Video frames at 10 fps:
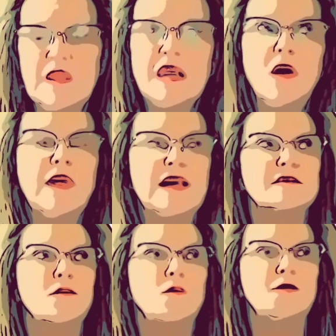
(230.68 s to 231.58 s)
Okay,
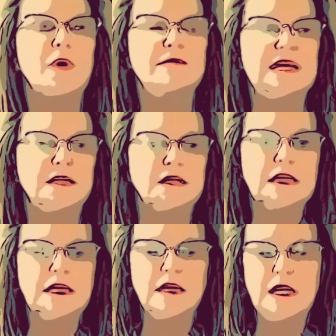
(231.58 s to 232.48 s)
so what do I mean?
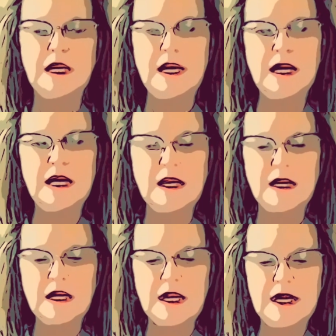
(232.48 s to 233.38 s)

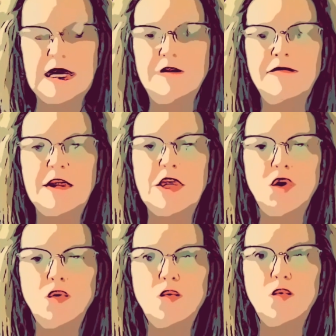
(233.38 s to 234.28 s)
If
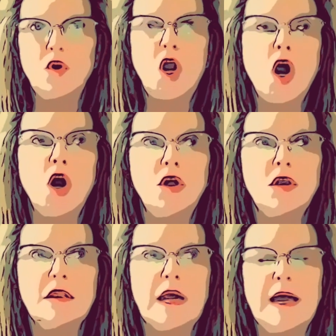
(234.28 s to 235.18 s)
you
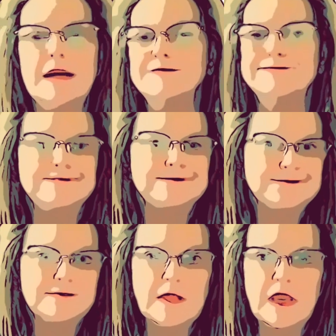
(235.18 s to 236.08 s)
call
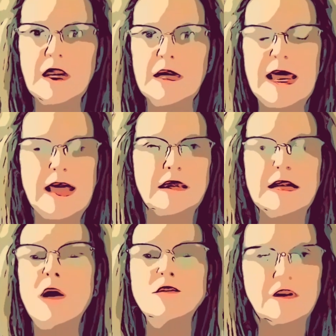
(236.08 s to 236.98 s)
an, an
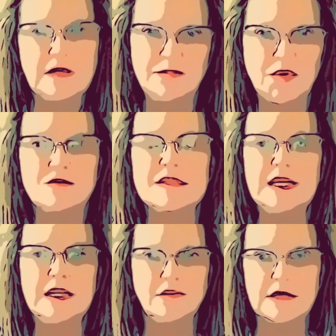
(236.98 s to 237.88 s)
elderly person
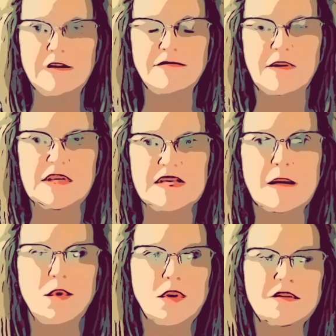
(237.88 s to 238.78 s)
in your life, for
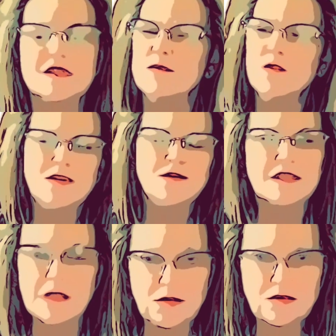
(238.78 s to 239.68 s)
example, or someone who's
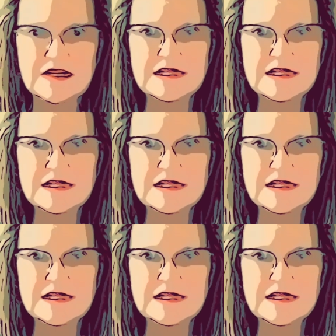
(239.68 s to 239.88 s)
alone,